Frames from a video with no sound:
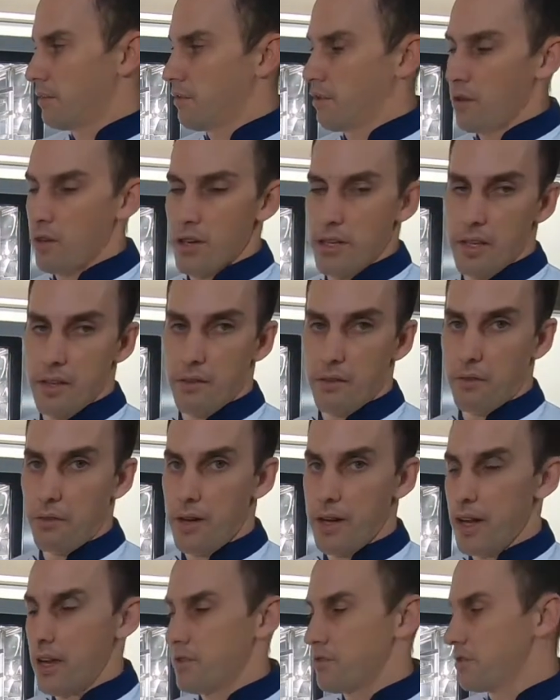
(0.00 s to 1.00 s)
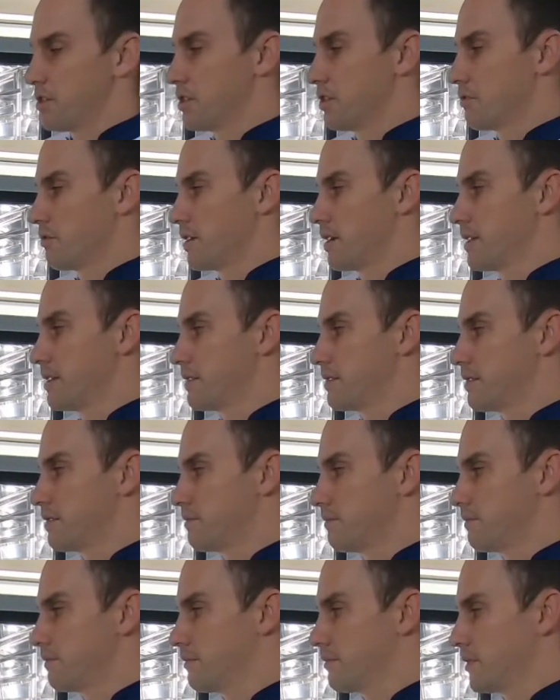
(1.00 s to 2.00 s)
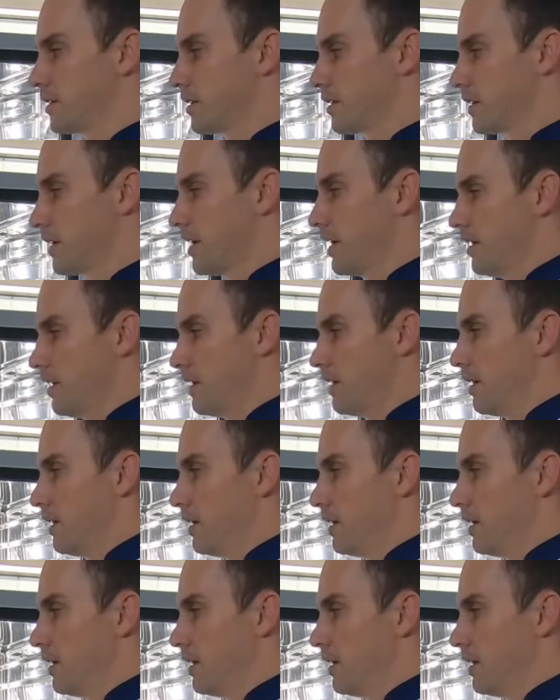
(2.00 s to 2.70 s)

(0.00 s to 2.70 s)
30 and 300 degrees. Okay.